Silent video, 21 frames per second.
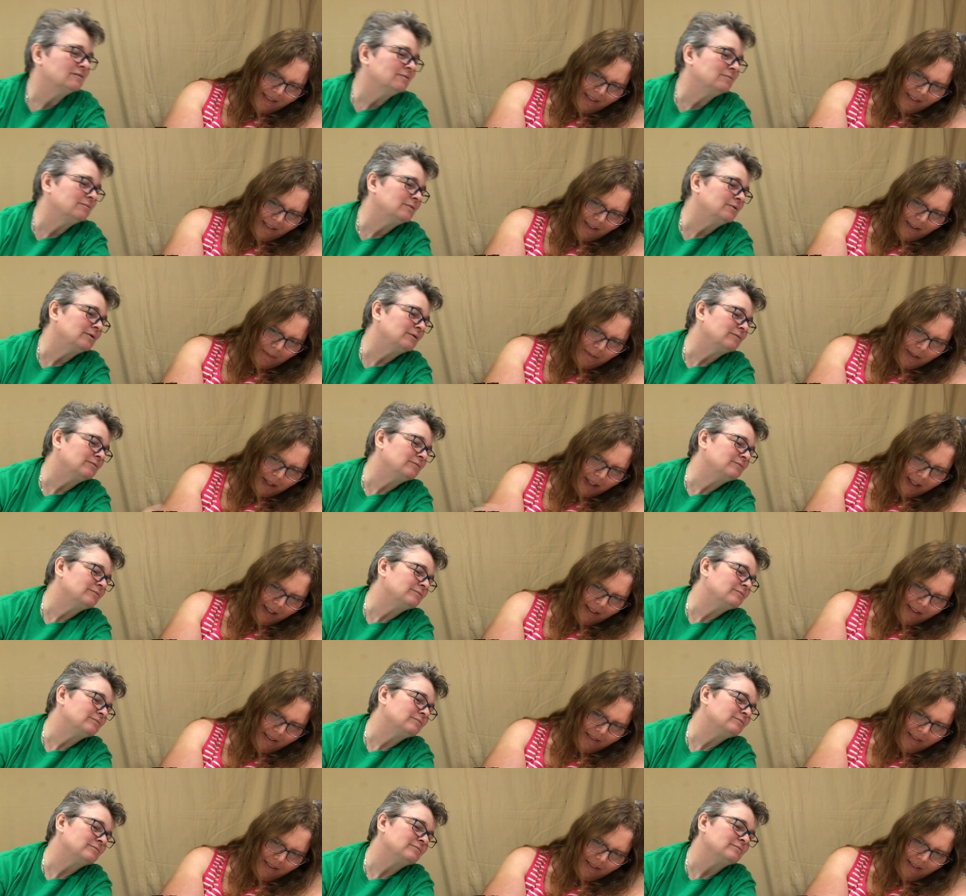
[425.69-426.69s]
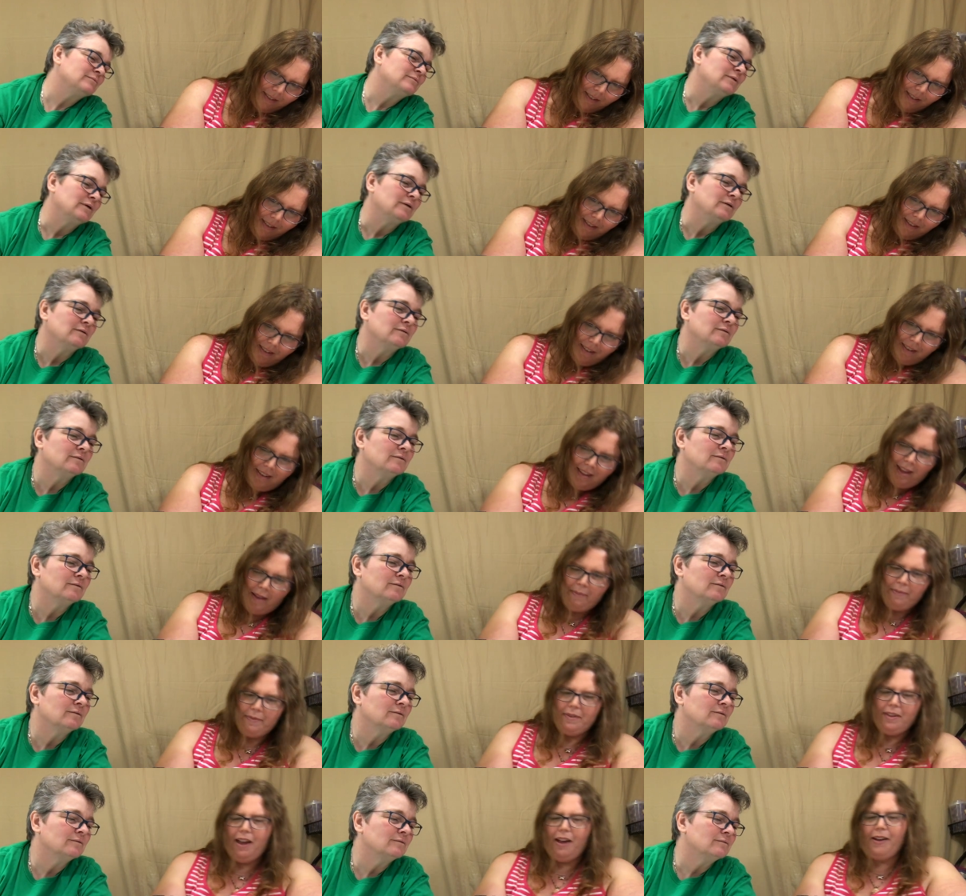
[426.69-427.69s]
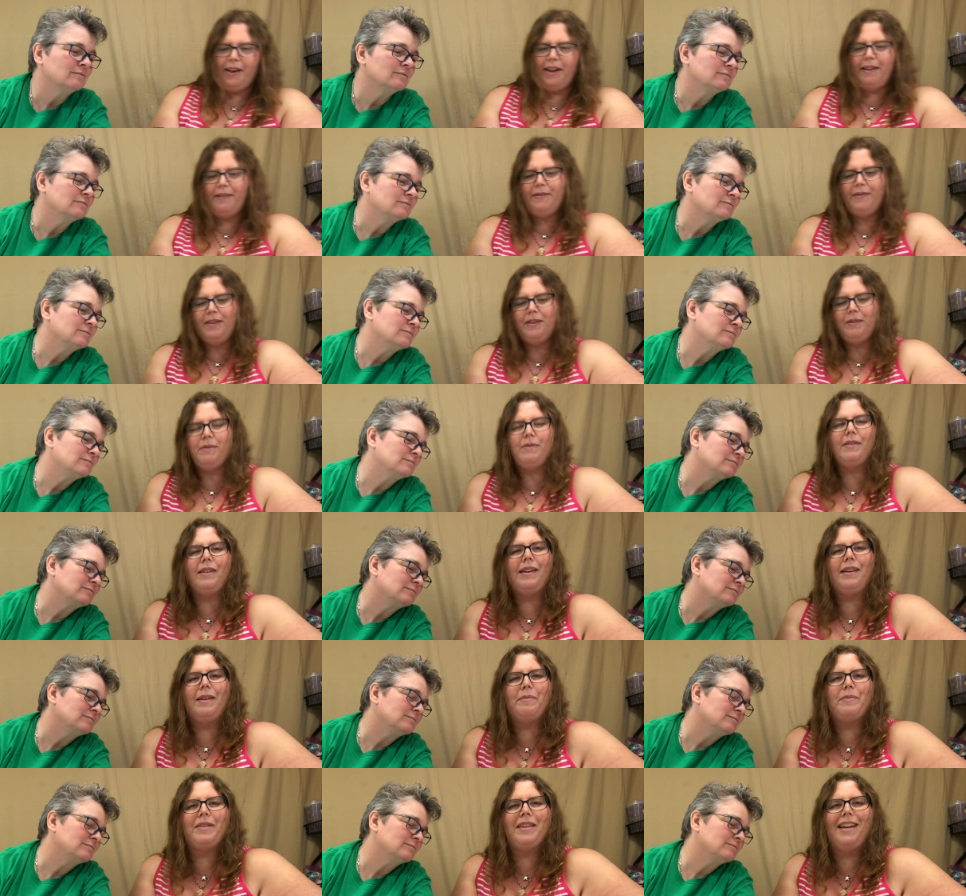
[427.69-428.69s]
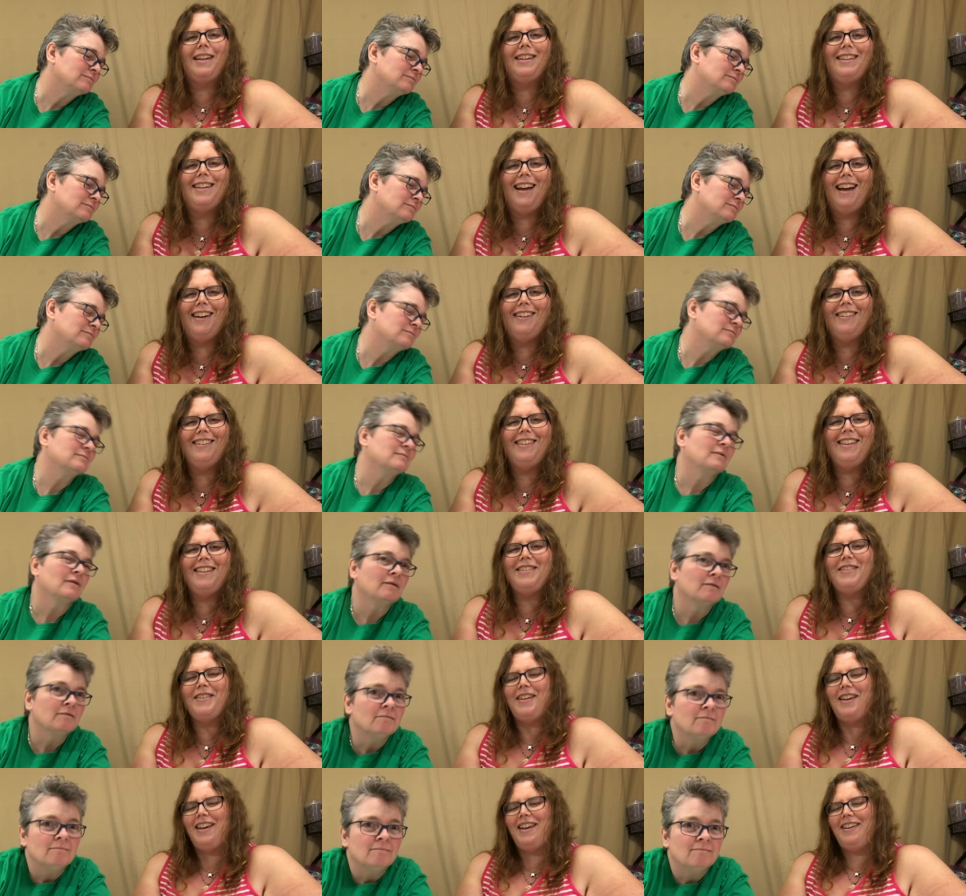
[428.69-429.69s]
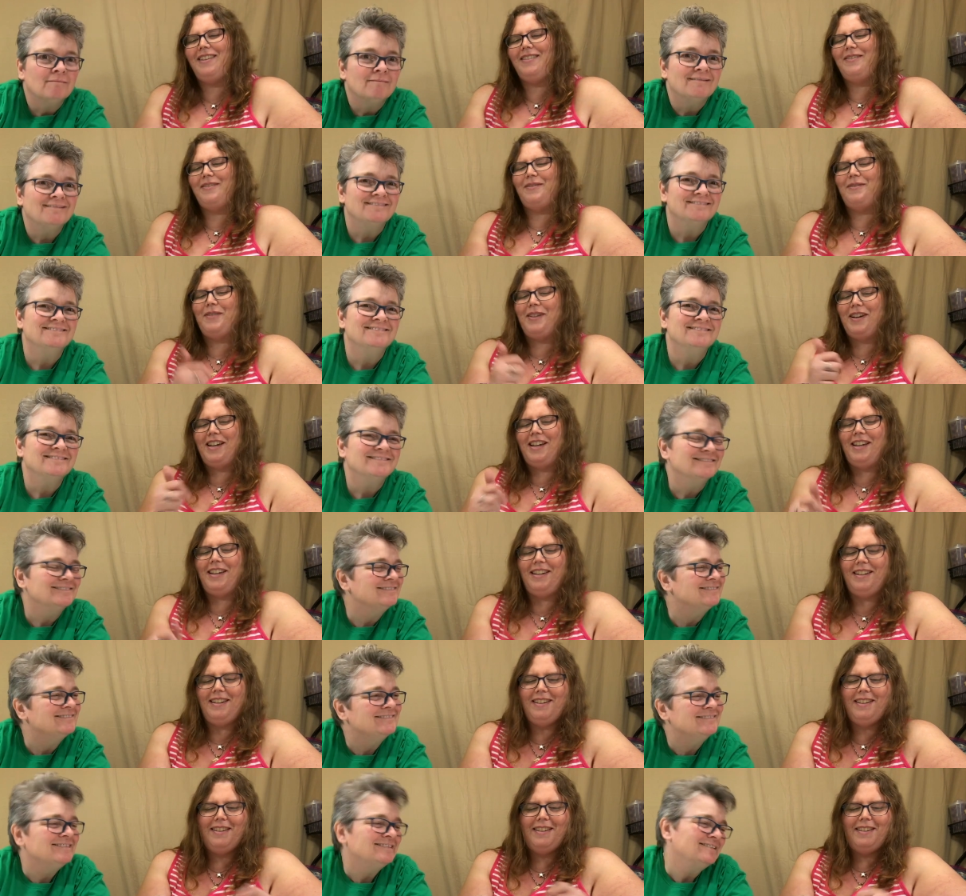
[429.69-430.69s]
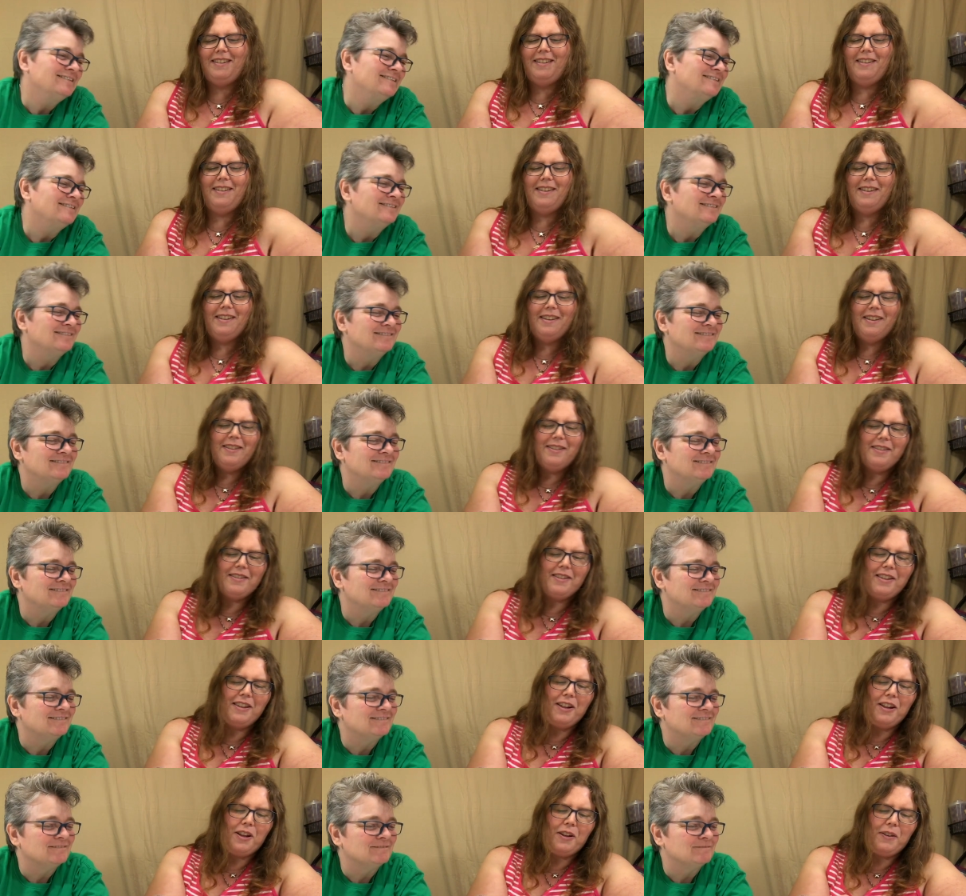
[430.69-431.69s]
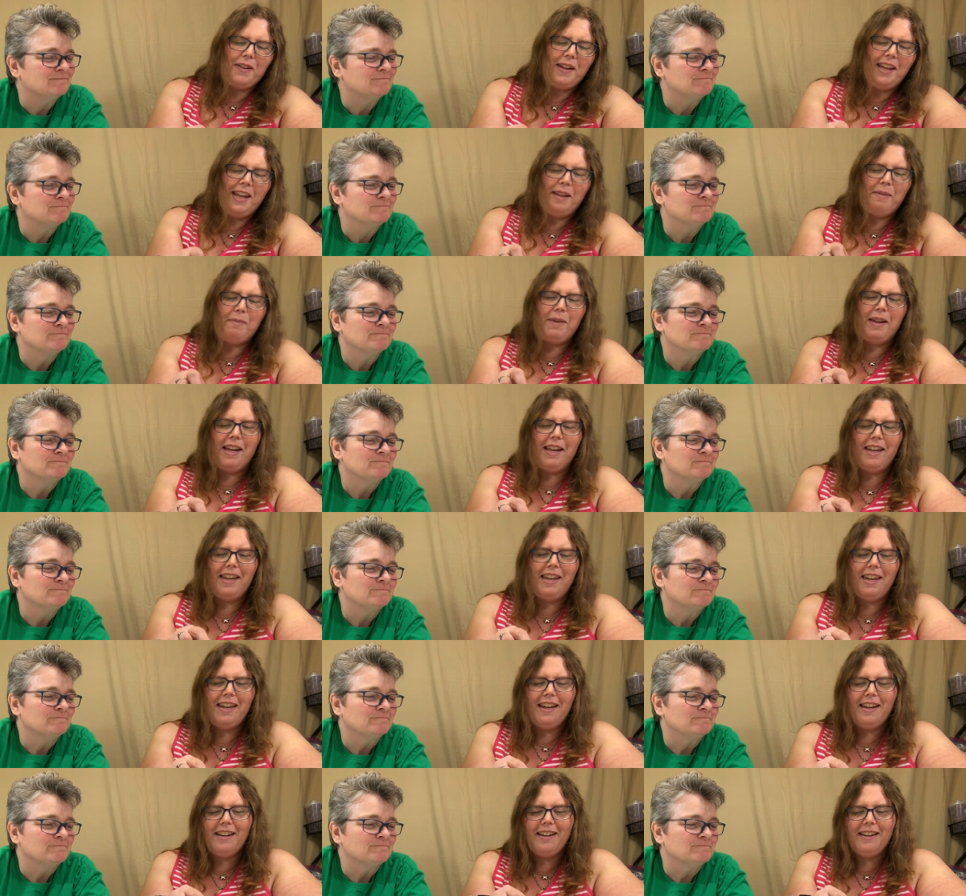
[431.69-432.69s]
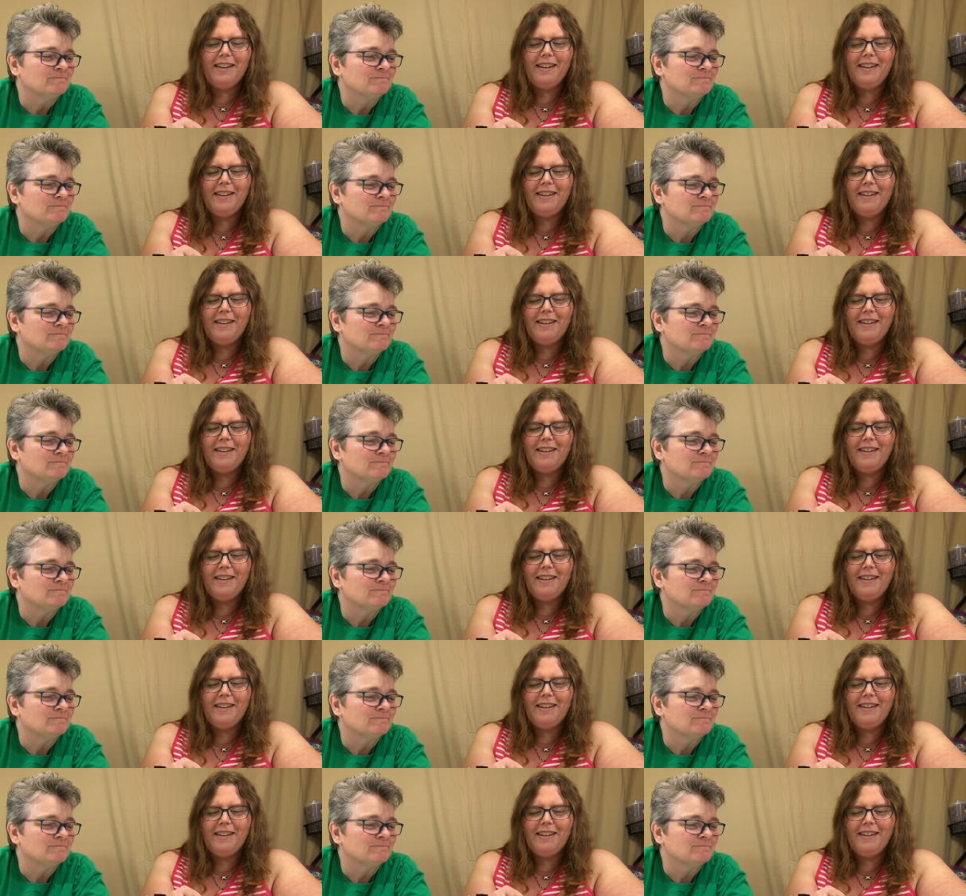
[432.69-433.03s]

Speaker 1: On backwards upside down. Yep. Yeah, okay. This was on upside down. That's okay. We're good. There's a little crane back here.